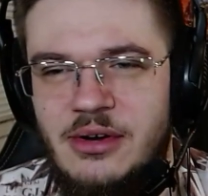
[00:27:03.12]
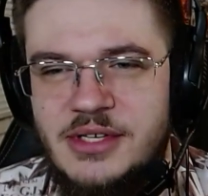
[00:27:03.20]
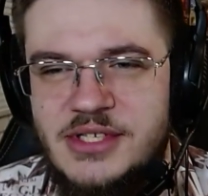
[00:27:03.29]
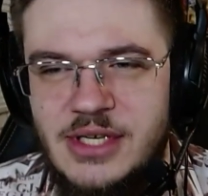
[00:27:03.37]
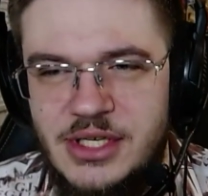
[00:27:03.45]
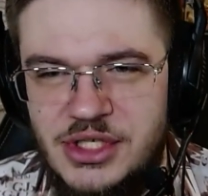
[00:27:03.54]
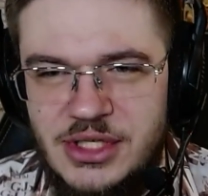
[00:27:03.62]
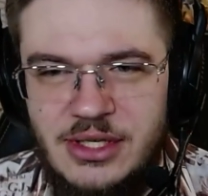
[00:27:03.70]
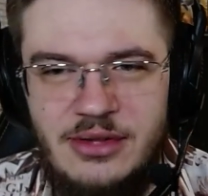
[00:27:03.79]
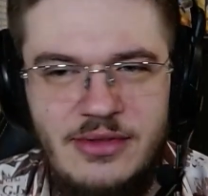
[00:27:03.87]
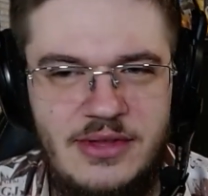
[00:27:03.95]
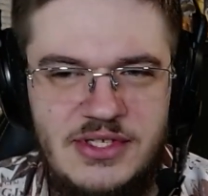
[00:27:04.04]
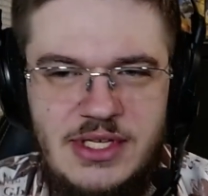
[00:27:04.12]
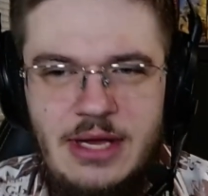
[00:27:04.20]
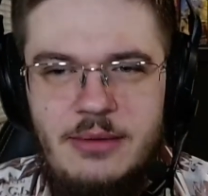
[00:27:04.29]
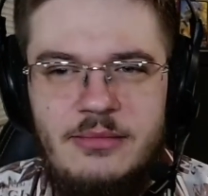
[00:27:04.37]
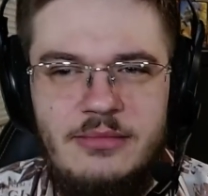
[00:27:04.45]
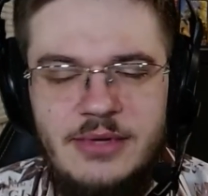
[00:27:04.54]
Sasha. The
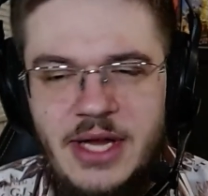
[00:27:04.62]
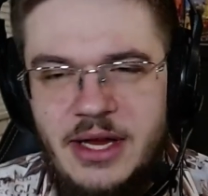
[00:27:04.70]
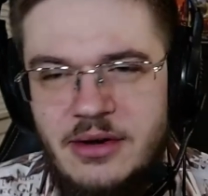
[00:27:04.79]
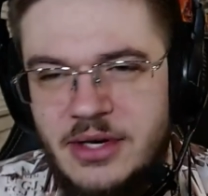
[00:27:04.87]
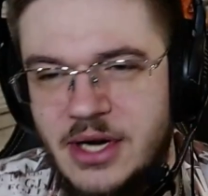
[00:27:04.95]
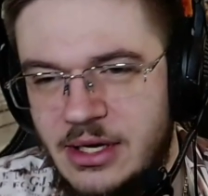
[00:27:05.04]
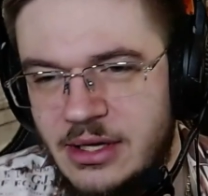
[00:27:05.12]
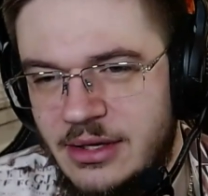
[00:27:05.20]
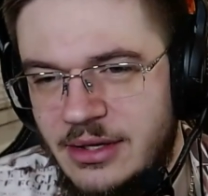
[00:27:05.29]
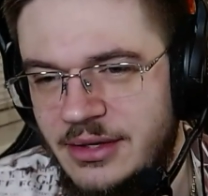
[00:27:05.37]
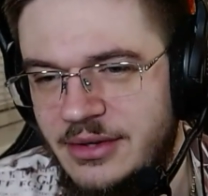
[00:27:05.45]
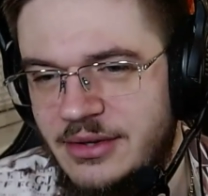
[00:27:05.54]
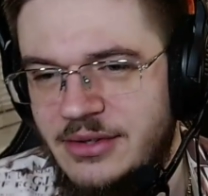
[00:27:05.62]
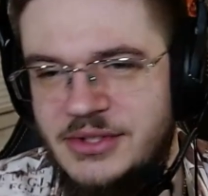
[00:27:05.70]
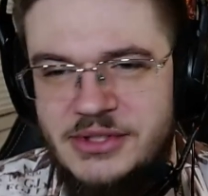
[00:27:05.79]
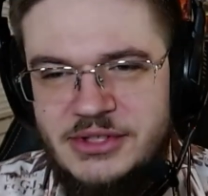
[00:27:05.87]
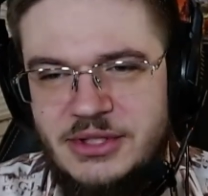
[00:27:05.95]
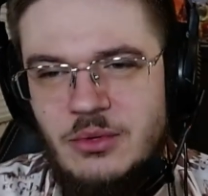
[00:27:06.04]
same hair color,
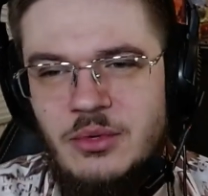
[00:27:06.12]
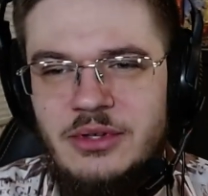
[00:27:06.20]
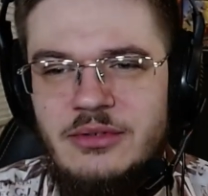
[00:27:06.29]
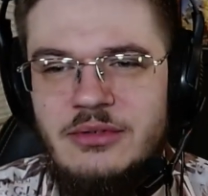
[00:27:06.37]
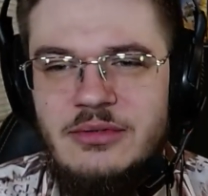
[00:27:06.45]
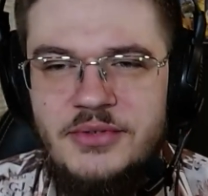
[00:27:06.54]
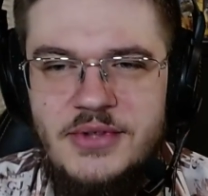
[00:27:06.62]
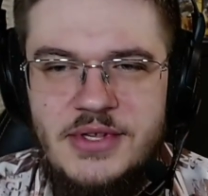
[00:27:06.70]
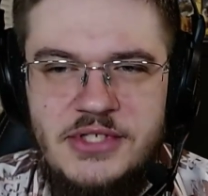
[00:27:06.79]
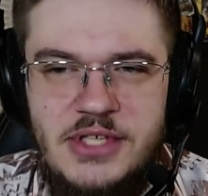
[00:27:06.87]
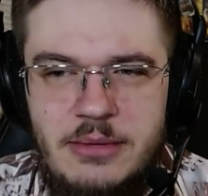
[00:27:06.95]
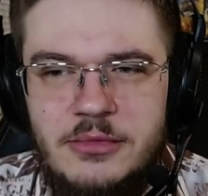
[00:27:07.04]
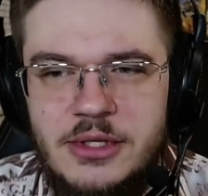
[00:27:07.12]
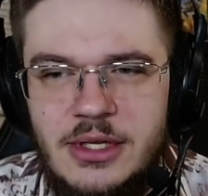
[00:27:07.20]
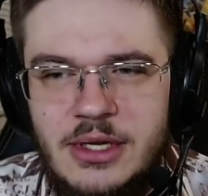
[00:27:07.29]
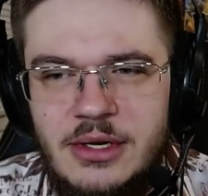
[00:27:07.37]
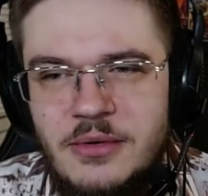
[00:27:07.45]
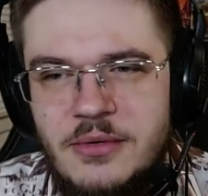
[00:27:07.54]
somewhat the same
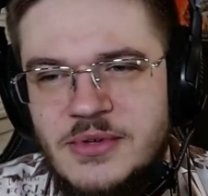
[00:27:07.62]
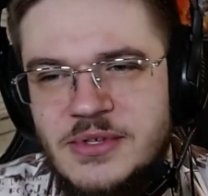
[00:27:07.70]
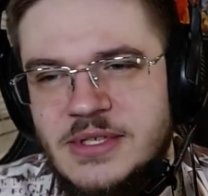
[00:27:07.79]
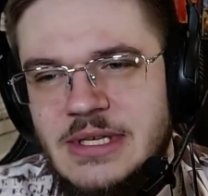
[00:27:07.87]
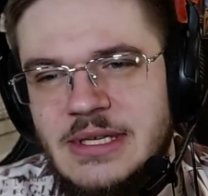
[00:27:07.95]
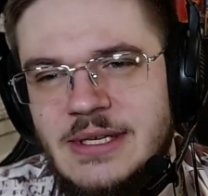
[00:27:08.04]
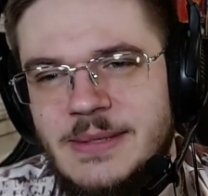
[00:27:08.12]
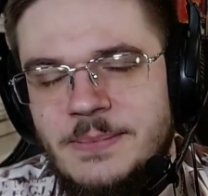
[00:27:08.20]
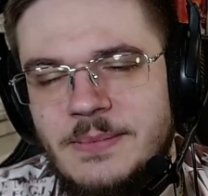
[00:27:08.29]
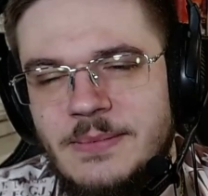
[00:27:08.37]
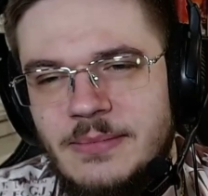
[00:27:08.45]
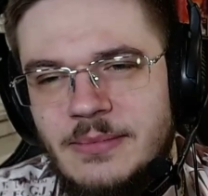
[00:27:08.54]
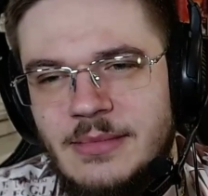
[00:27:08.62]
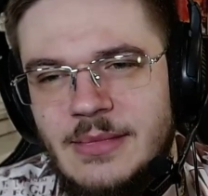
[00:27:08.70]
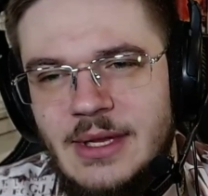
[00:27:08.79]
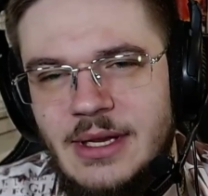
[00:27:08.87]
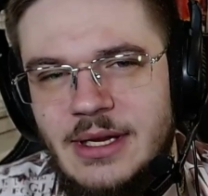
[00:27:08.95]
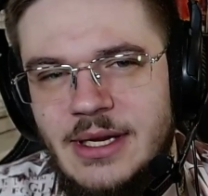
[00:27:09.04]
clothes.
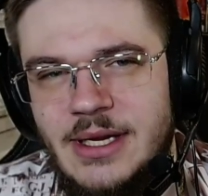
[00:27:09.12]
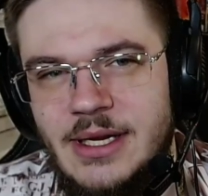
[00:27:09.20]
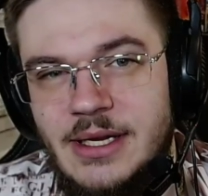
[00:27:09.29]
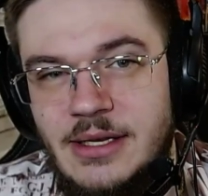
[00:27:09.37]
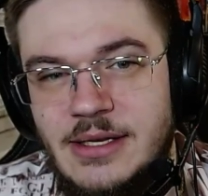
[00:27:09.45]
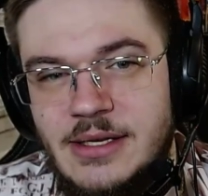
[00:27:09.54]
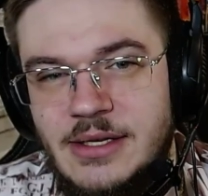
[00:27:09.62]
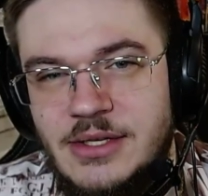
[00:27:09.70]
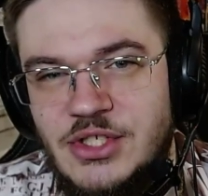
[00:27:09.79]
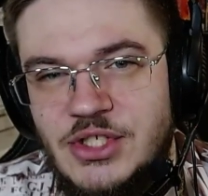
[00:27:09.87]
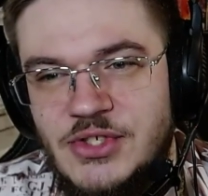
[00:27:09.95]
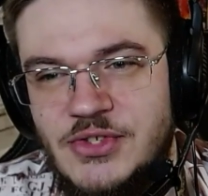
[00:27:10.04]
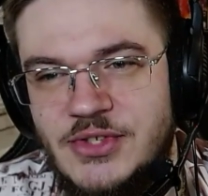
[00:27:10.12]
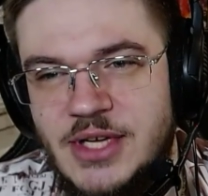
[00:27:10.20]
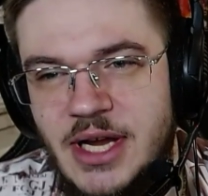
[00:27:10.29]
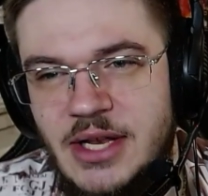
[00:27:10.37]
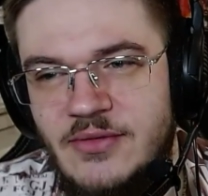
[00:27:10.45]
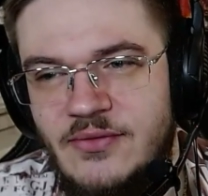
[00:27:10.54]
And she's
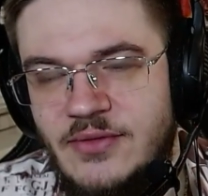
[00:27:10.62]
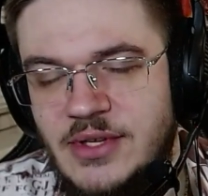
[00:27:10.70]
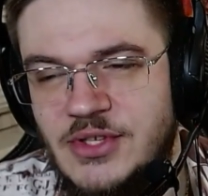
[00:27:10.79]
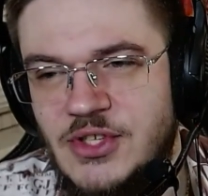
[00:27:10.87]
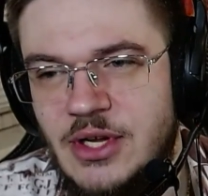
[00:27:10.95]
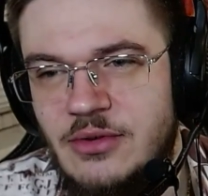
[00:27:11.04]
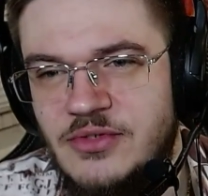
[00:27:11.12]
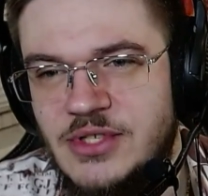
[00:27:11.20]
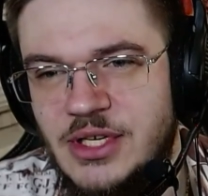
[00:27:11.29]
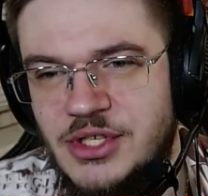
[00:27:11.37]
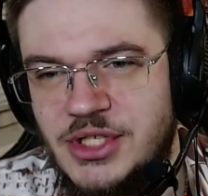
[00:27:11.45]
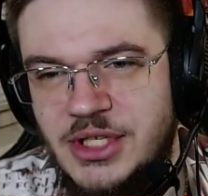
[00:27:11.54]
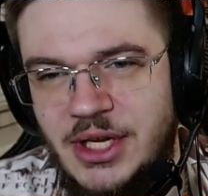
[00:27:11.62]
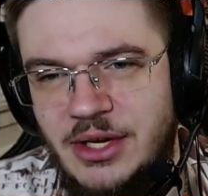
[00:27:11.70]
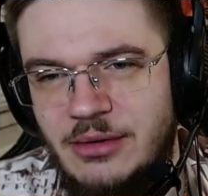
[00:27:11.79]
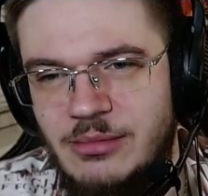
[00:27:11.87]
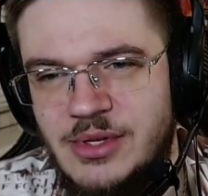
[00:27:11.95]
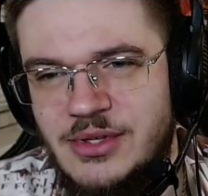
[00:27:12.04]
kind of instead of Sasha
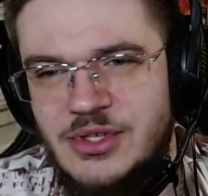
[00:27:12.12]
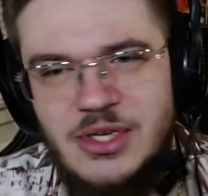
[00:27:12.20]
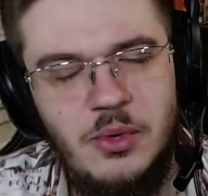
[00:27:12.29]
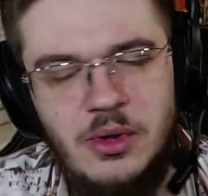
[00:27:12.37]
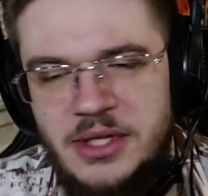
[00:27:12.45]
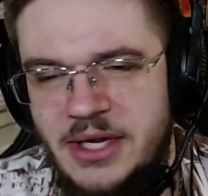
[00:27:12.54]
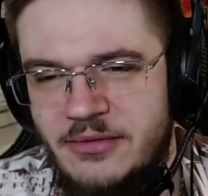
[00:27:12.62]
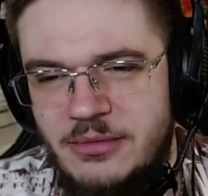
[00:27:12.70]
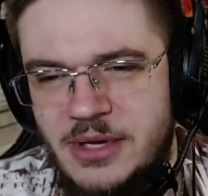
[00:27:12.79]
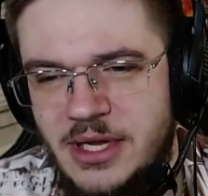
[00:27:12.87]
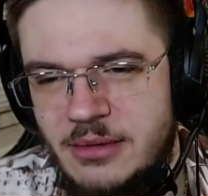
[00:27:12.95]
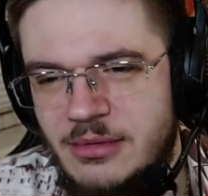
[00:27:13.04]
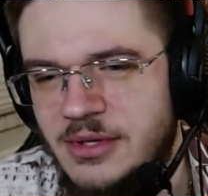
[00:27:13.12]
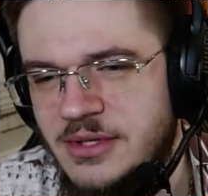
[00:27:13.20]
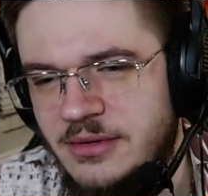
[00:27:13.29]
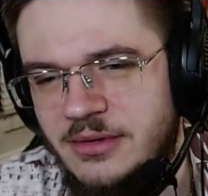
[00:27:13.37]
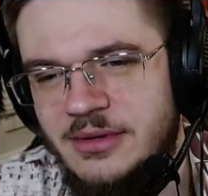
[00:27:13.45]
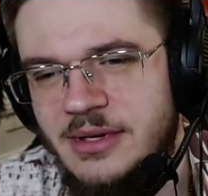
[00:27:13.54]
here, but she will never be able to